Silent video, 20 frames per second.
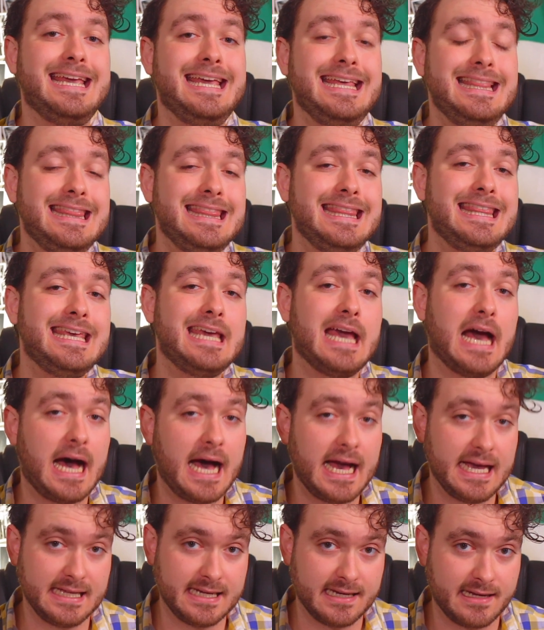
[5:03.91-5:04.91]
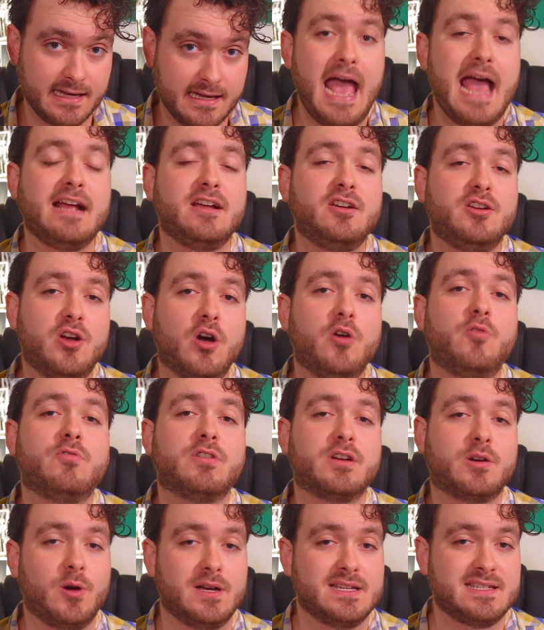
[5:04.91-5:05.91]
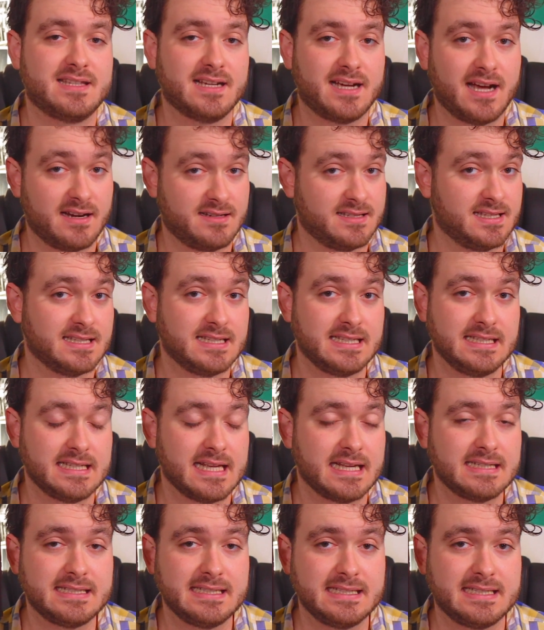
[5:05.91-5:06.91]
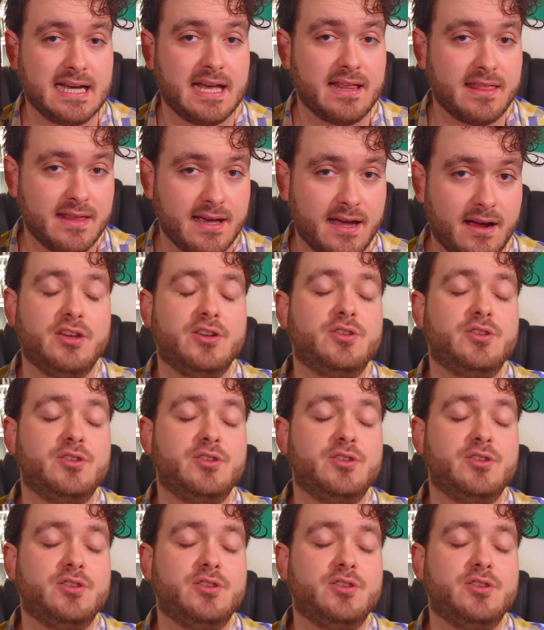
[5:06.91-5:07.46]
in the AIRE and go request the Carta d'identità there.